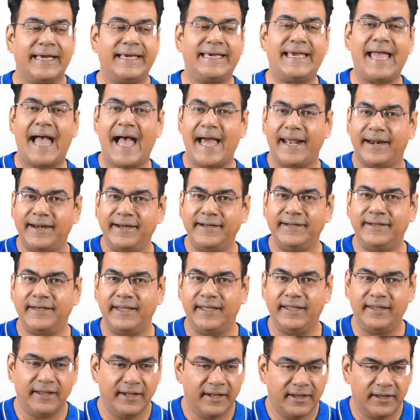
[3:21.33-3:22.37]

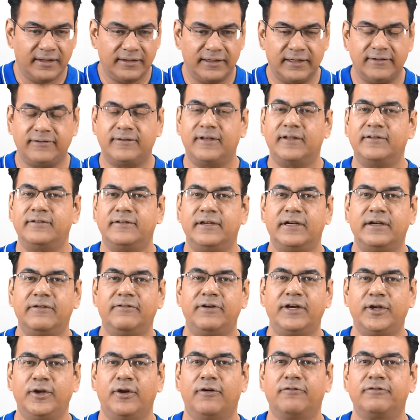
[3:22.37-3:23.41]
guarantee the
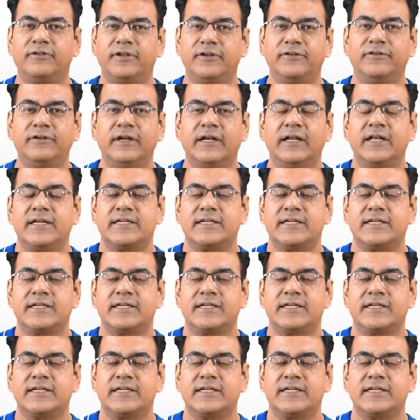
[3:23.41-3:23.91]
sensitivity of this